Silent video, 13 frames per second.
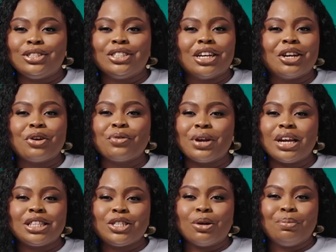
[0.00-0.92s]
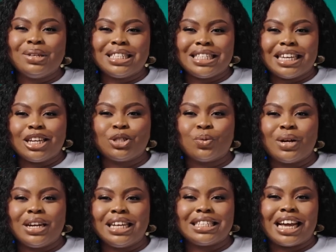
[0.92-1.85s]
to generate your
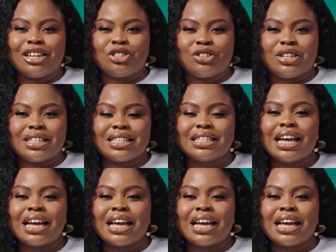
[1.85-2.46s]
BCH wallet address.